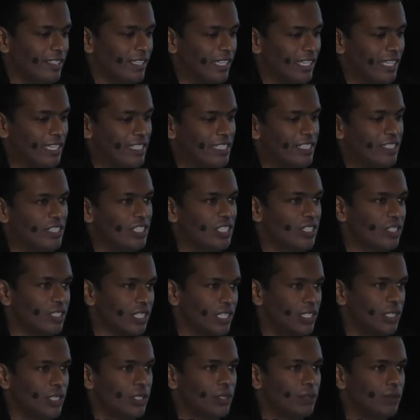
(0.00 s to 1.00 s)
And this
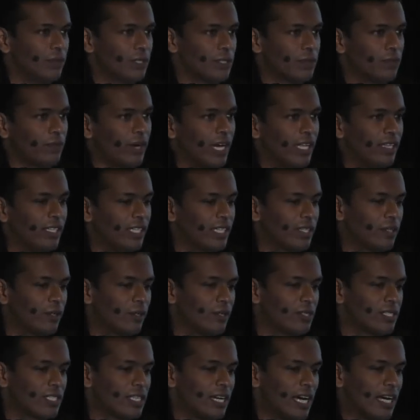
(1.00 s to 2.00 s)
issue was finally
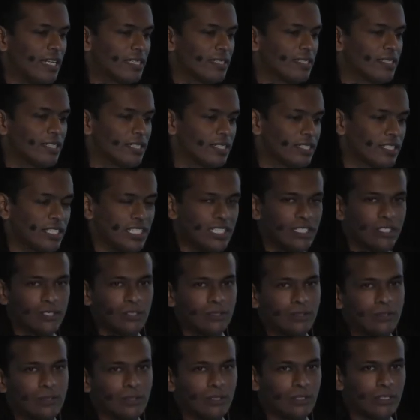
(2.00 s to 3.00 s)
closed on 16
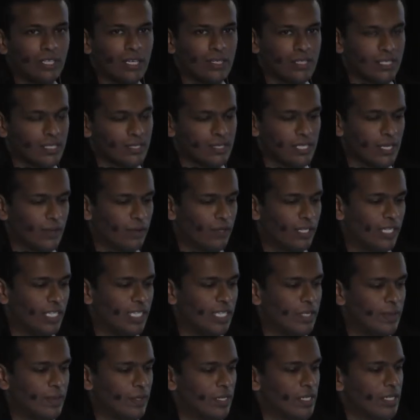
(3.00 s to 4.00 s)
June
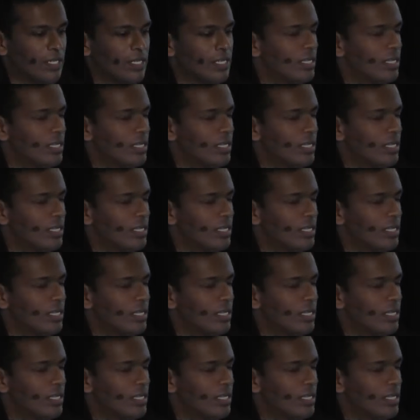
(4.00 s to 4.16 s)
2017.